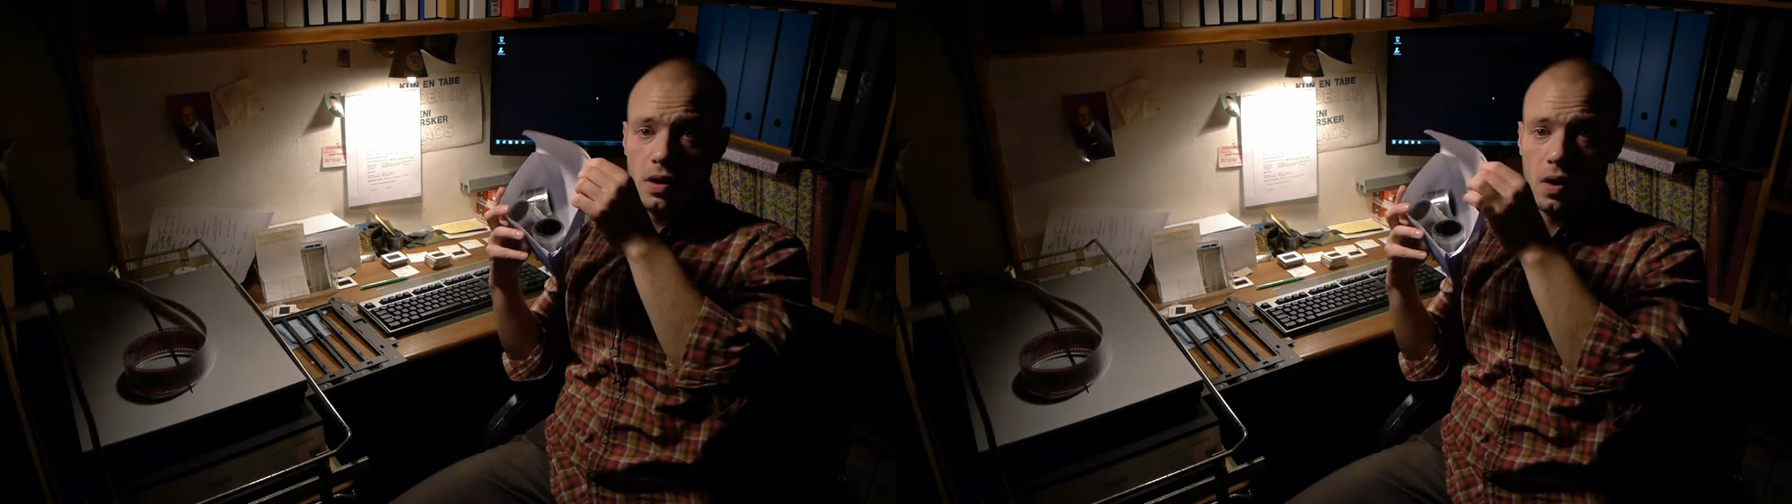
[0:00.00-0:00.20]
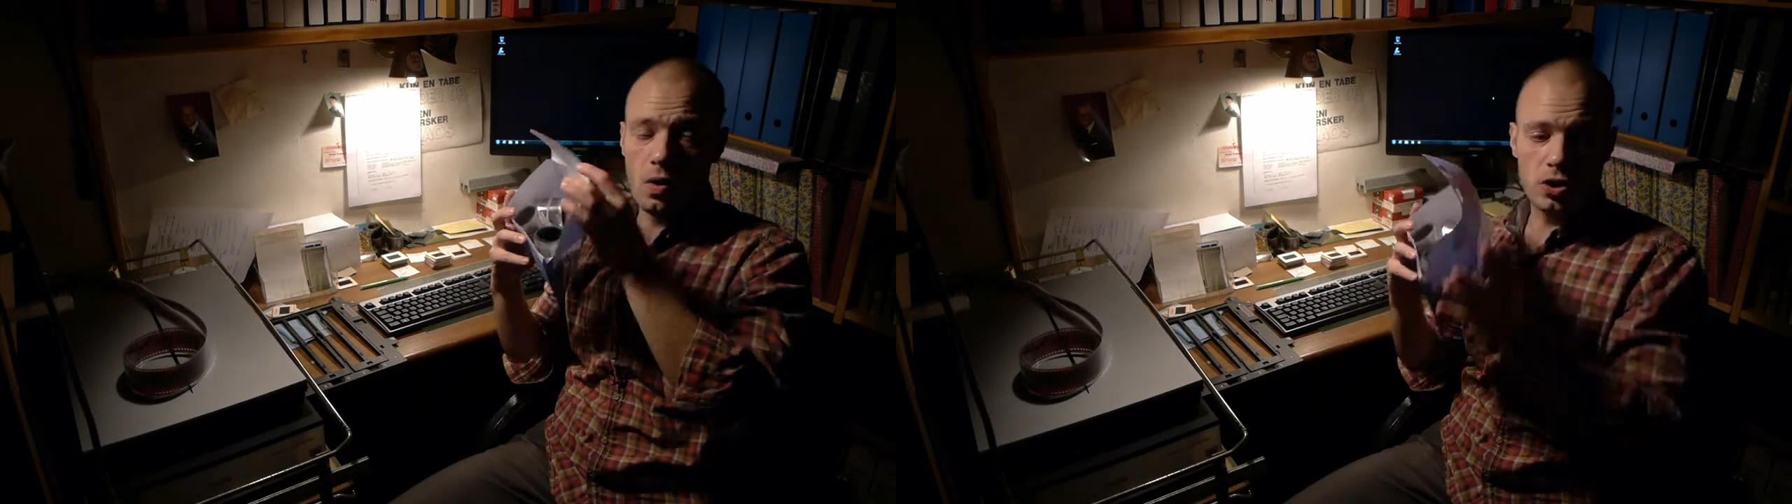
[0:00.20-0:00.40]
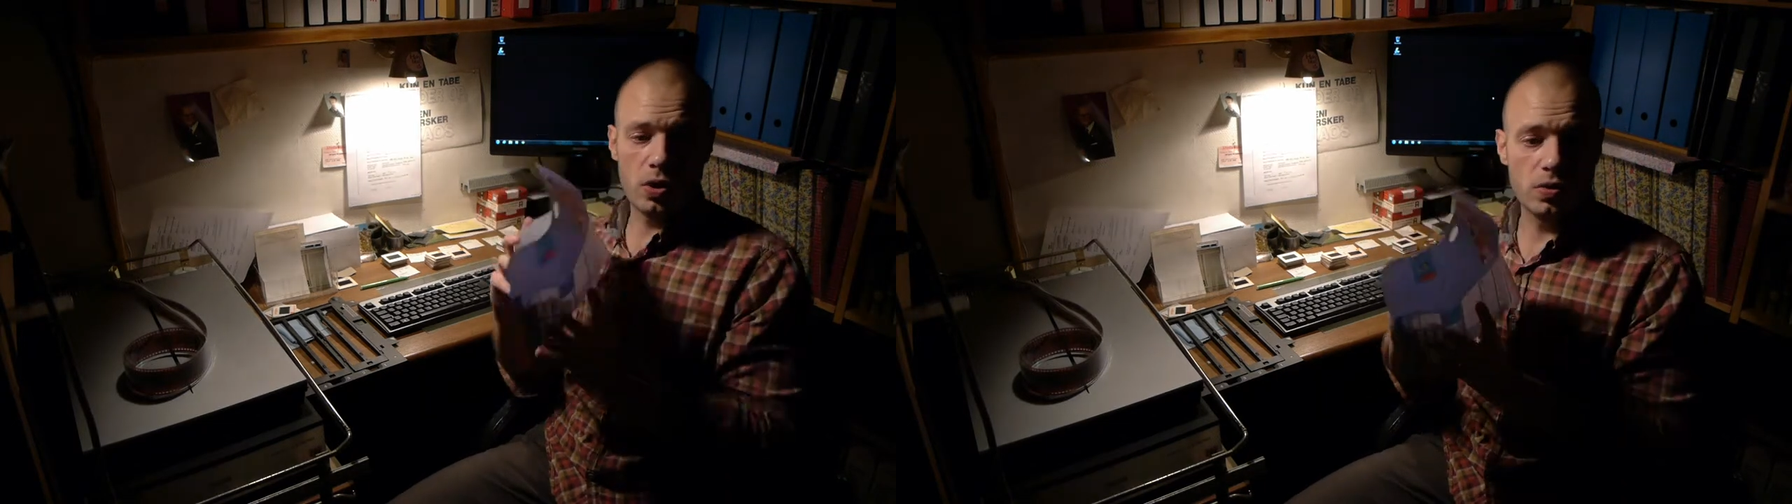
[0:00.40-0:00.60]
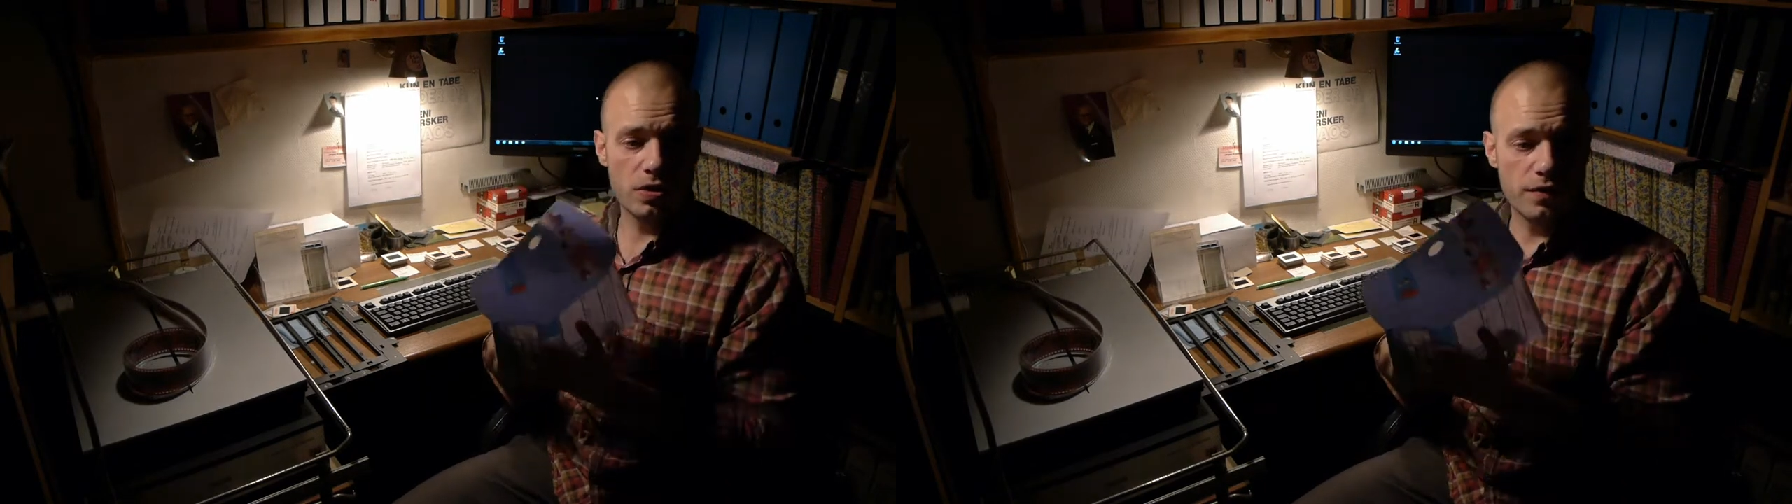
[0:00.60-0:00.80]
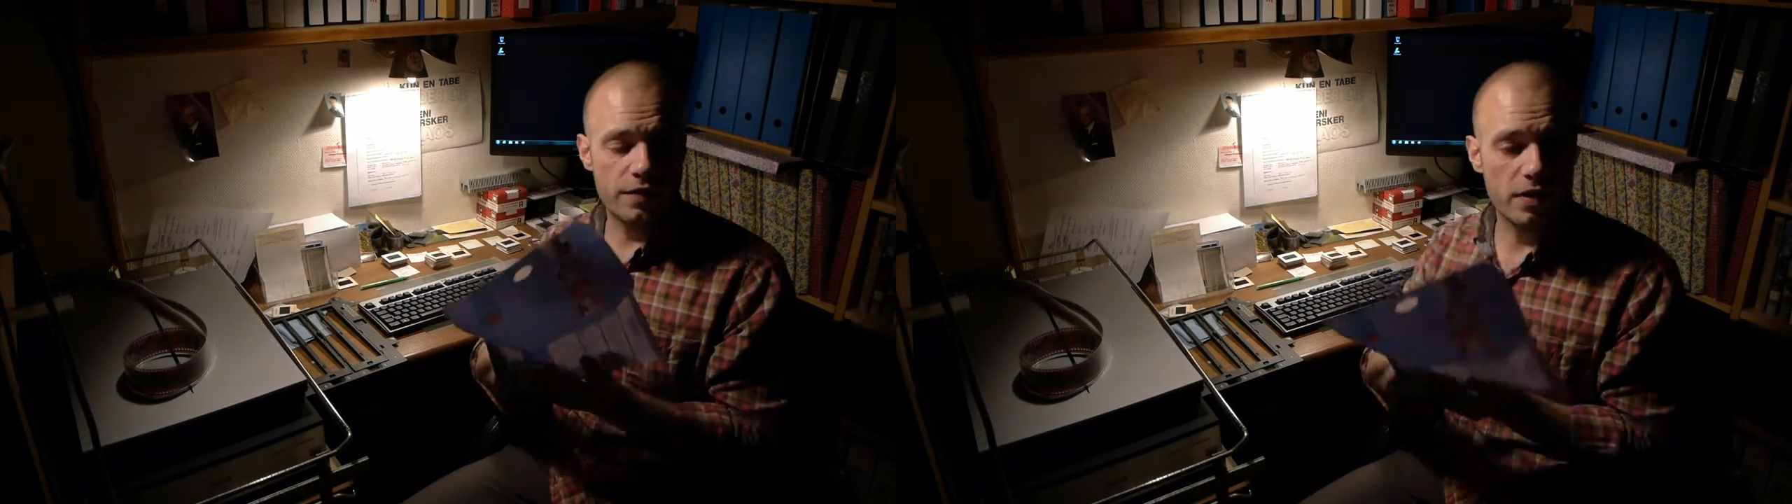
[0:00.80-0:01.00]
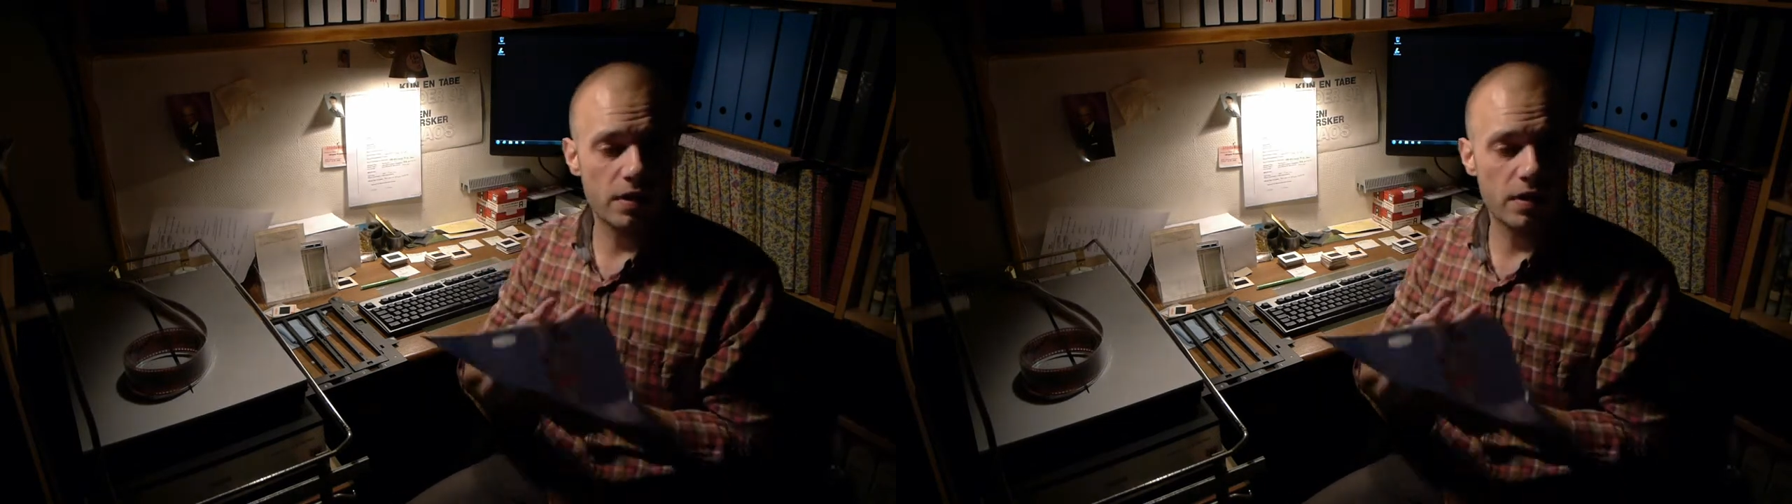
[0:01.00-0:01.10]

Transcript: all sorts of